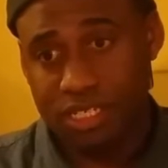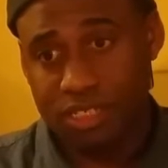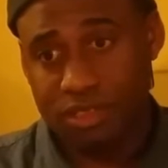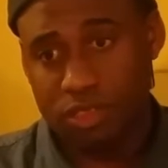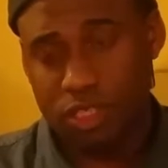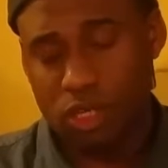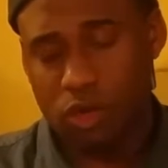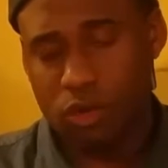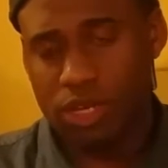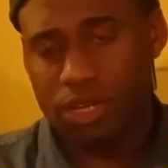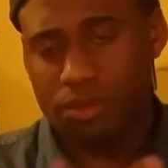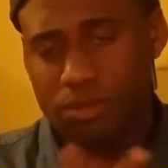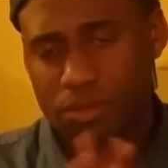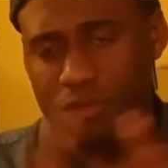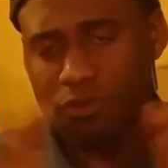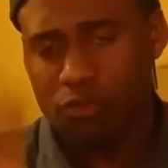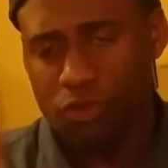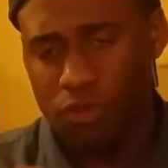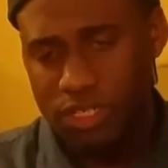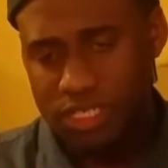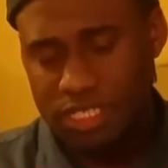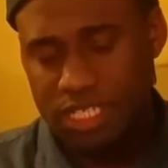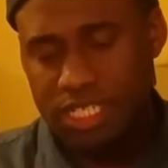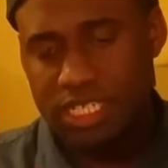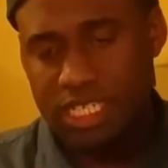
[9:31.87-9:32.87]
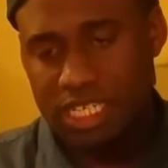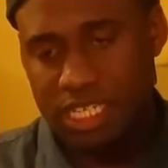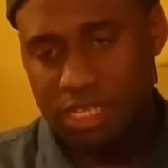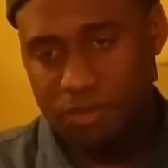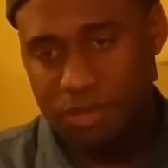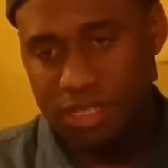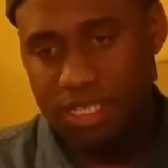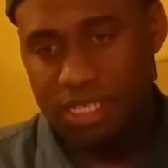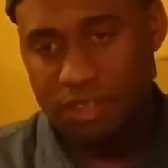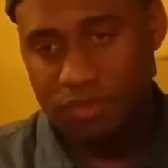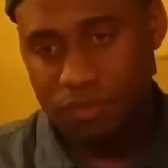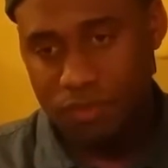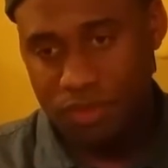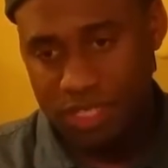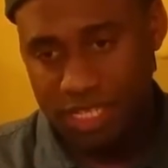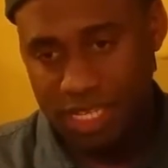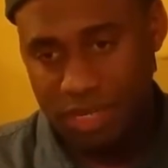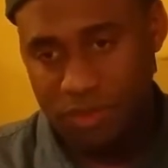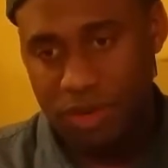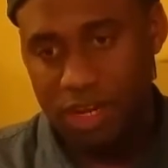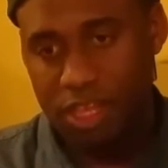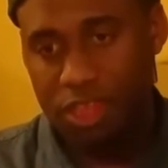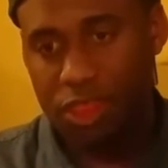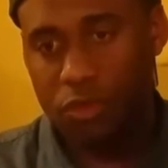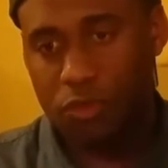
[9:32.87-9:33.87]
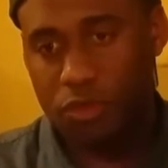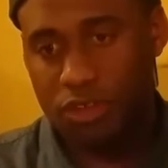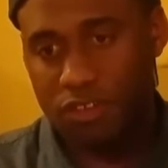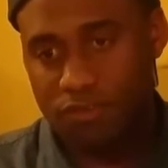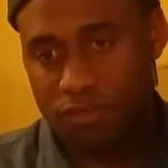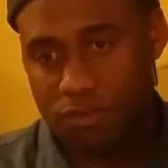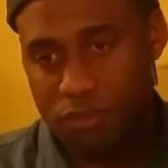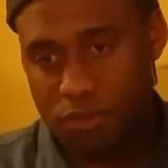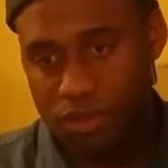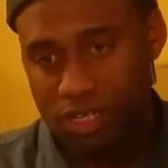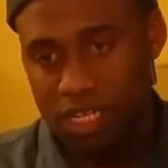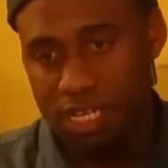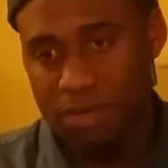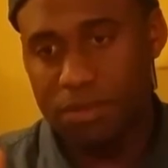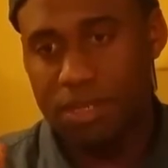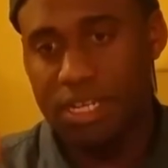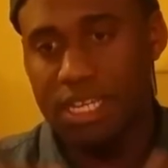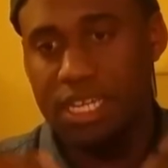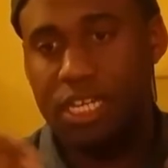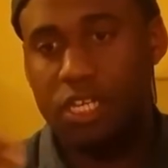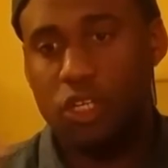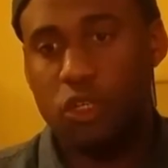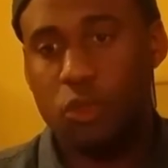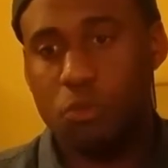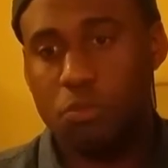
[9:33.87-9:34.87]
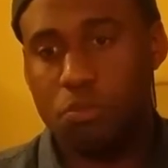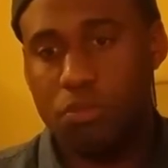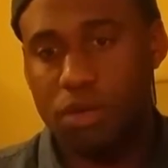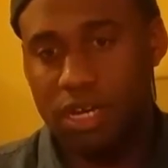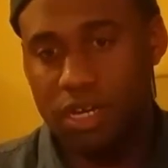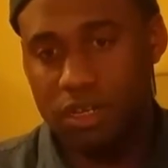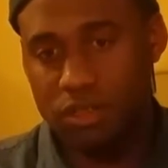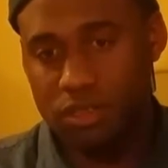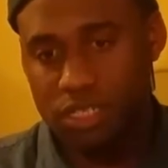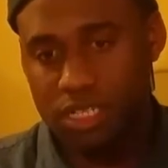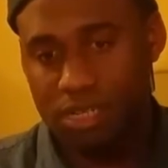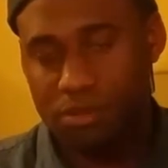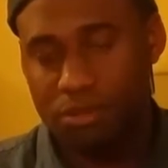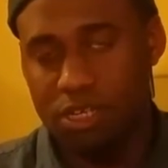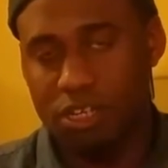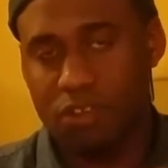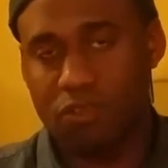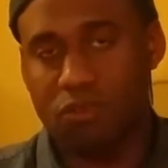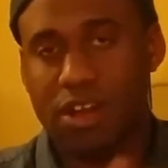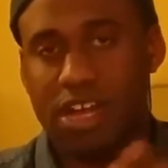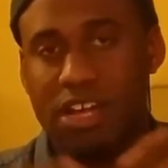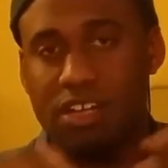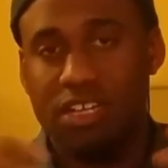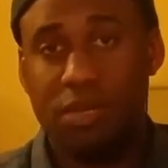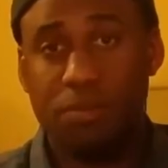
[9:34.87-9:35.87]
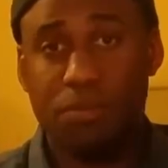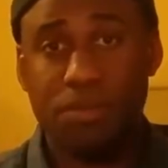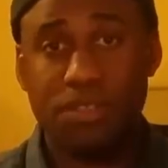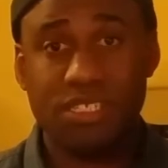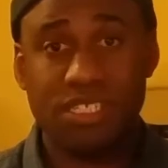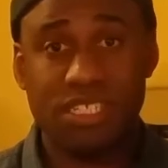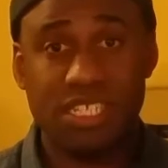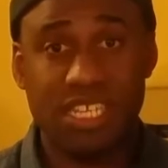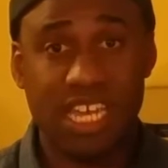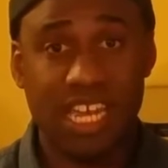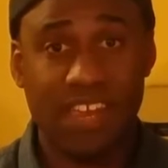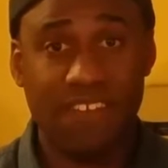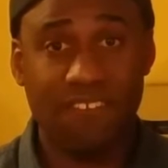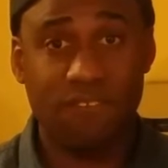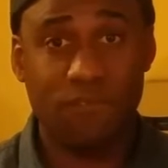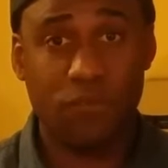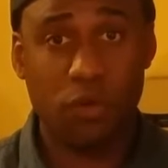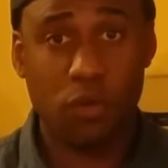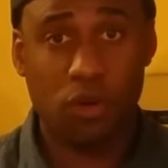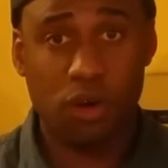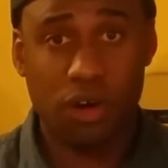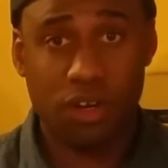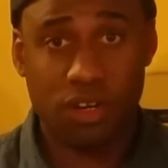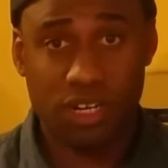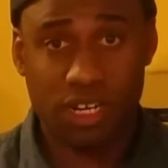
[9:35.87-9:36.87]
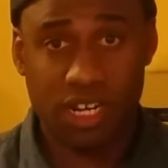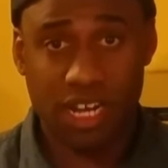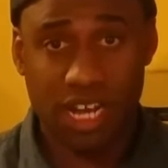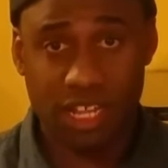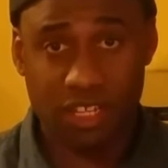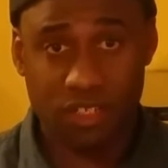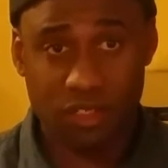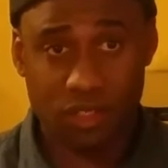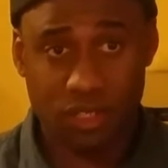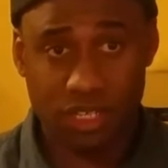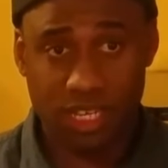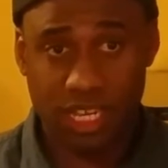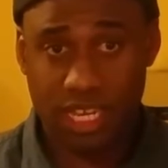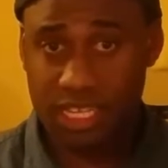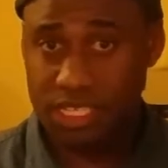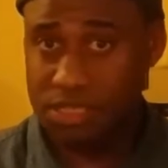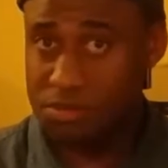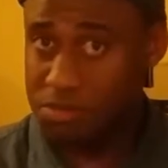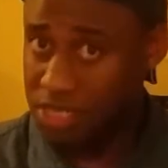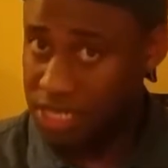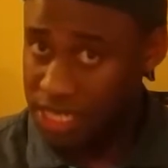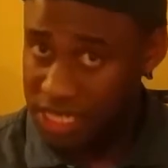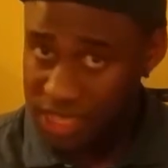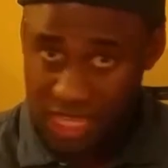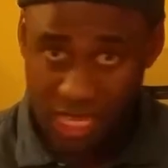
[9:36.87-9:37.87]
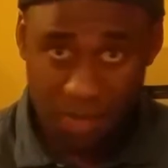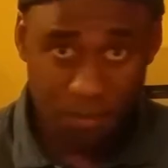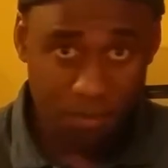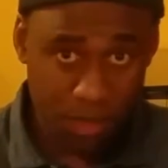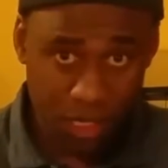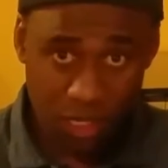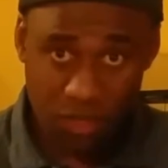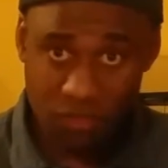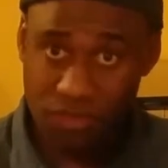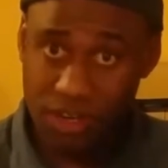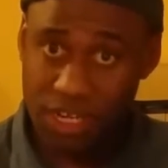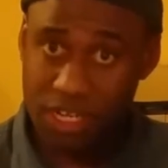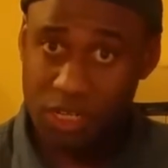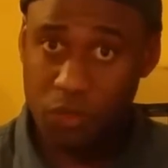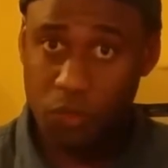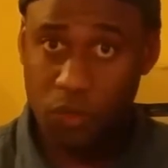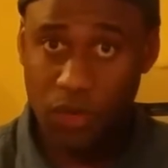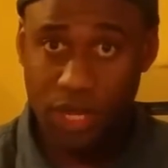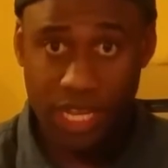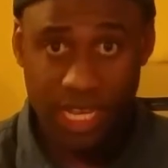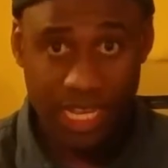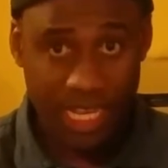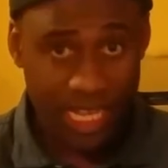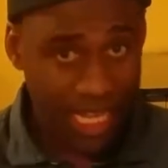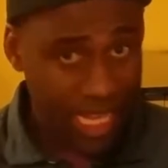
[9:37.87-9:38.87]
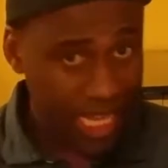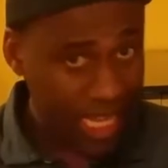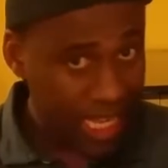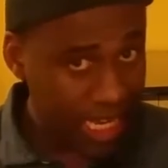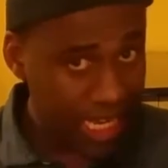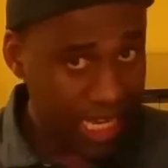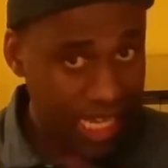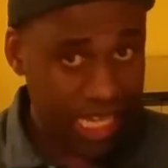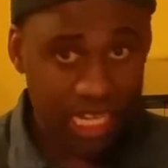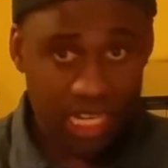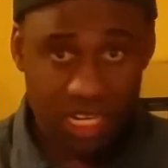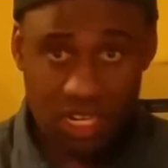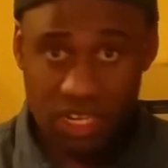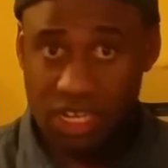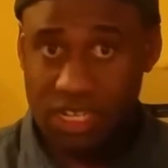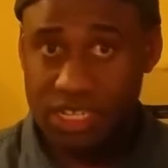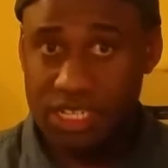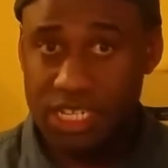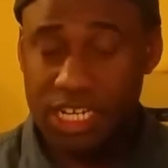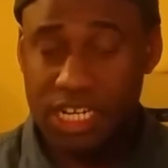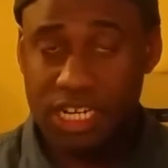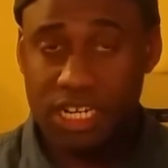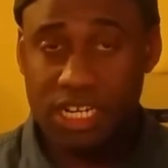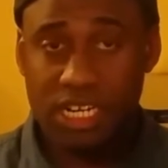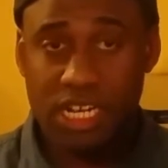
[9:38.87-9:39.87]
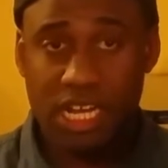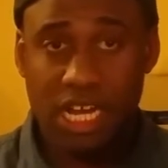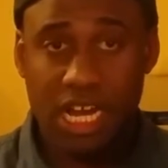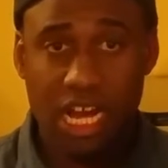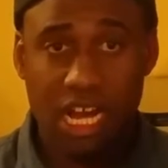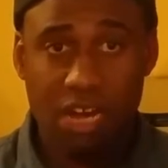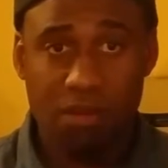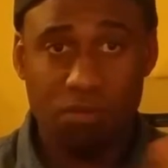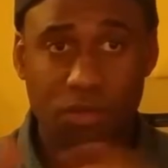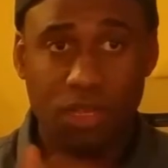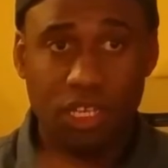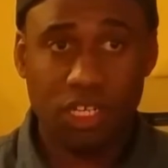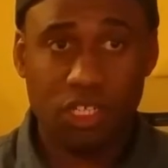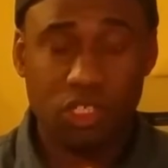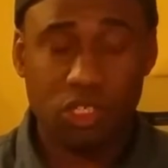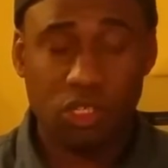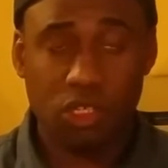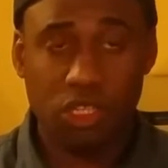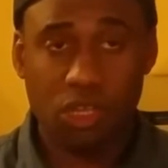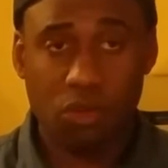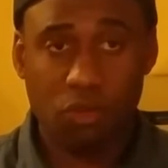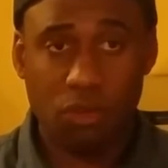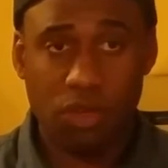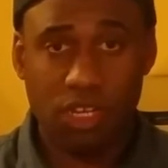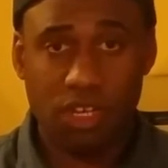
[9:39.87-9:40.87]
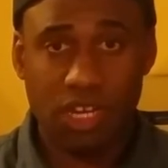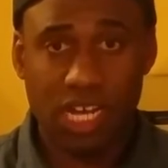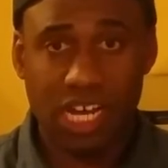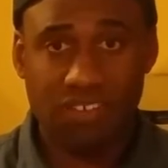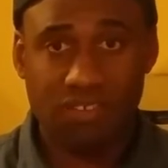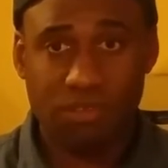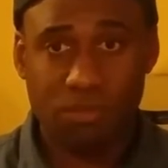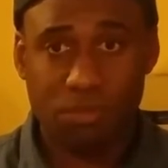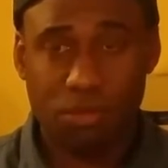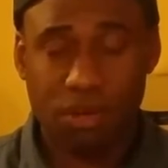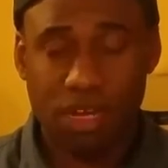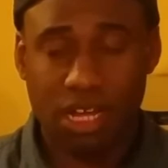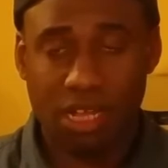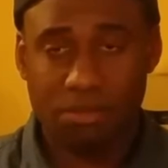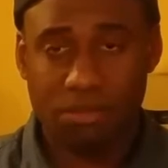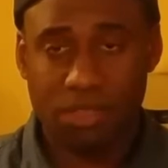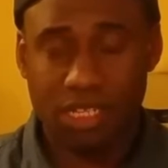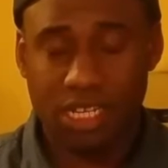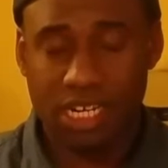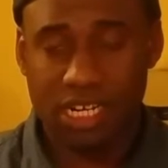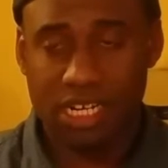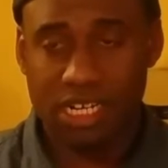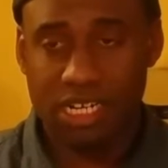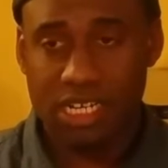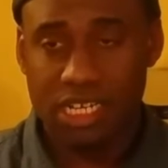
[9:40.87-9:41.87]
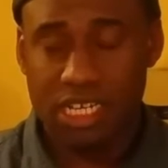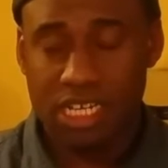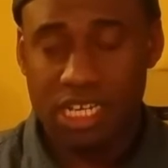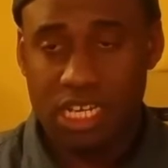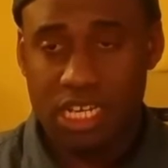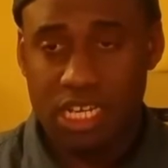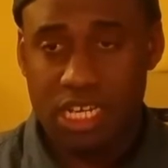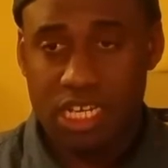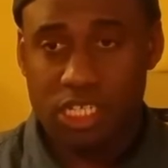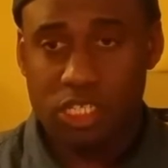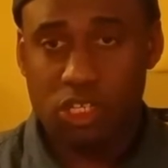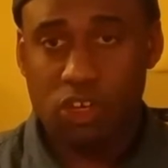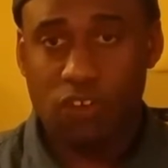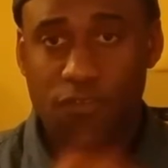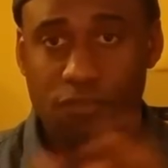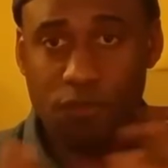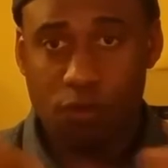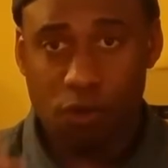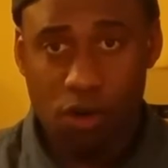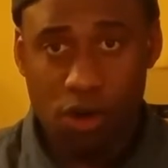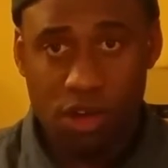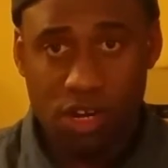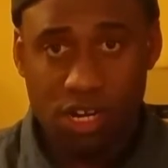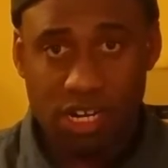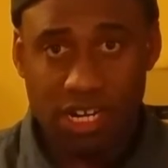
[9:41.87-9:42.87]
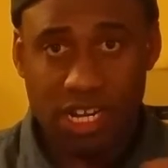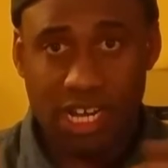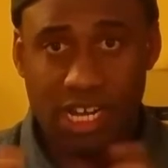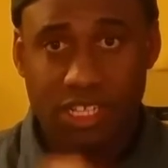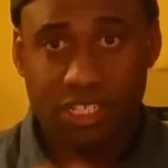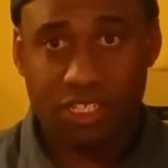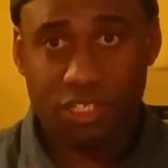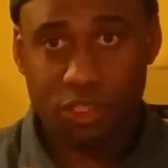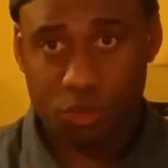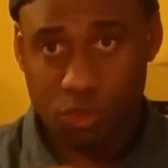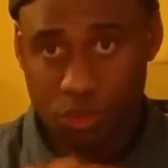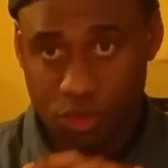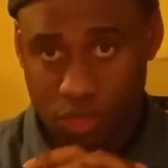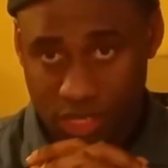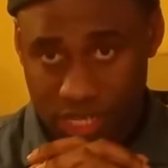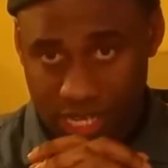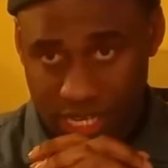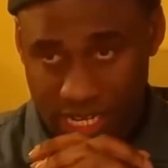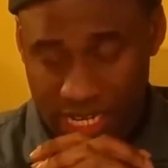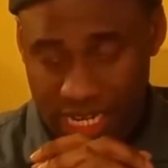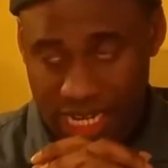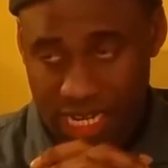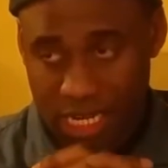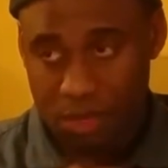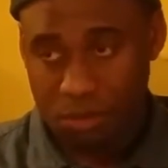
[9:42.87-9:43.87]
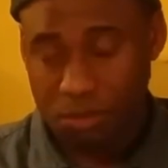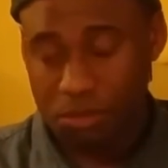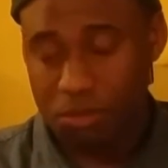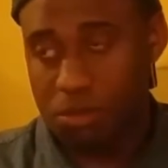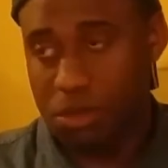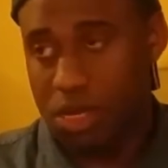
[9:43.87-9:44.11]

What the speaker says: So wait, before we say DME relay, we're at $340. I'm going to get a new belt. I'm going to round up and say $400. Okay, because I'm going to get that belt right away, get it on there, make sure that we don't have a problem there. So $400 we're looking at.